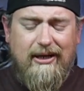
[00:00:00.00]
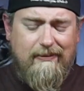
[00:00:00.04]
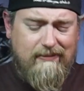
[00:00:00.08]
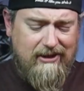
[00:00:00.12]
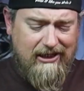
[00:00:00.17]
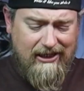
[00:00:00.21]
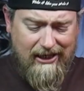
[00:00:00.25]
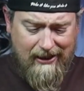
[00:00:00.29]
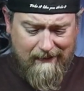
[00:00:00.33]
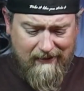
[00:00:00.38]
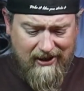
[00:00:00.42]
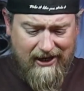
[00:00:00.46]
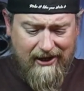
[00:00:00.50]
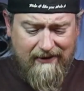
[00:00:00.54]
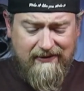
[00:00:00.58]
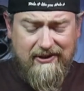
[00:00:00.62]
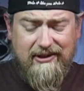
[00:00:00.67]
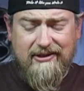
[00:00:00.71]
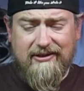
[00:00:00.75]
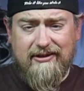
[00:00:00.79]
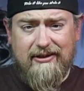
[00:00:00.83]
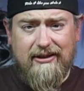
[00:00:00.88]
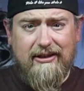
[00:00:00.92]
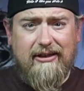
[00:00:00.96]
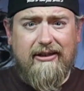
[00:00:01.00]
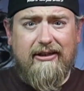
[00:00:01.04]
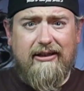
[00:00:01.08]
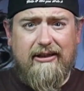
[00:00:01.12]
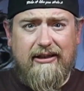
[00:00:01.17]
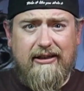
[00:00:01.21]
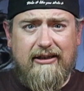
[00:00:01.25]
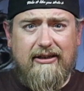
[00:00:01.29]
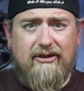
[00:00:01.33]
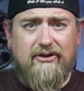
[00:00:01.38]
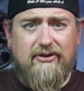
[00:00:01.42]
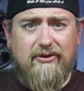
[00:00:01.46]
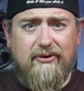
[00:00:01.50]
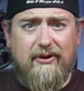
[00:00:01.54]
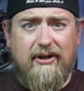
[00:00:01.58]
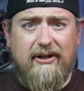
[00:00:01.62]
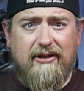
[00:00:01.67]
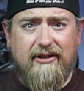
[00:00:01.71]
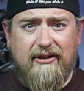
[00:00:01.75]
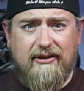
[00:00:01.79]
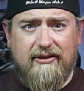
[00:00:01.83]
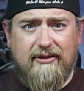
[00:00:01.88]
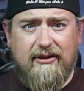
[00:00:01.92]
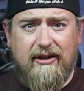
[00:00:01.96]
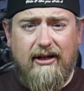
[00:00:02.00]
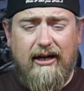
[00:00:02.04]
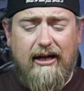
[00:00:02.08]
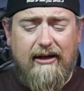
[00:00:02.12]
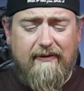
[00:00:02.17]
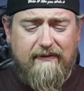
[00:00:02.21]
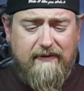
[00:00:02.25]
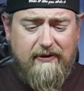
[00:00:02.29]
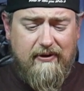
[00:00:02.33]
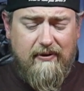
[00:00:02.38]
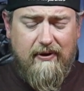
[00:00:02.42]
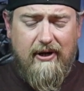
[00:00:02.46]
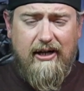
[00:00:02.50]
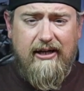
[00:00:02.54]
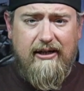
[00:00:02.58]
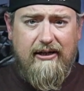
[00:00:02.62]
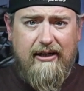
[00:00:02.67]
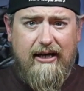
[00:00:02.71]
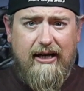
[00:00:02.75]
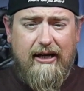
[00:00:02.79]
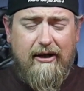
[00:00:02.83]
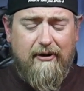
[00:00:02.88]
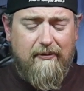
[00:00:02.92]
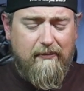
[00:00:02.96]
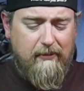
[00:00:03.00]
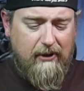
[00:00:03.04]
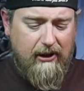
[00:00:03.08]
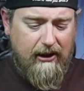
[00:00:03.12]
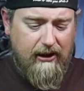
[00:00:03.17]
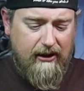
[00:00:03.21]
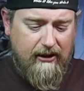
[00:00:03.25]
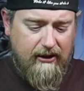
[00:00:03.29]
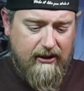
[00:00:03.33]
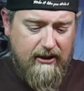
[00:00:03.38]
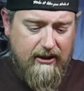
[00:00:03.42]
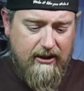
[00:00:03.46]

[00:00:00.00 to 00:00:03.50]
I mean, I'm obviously going to enjoy this coffee right now, but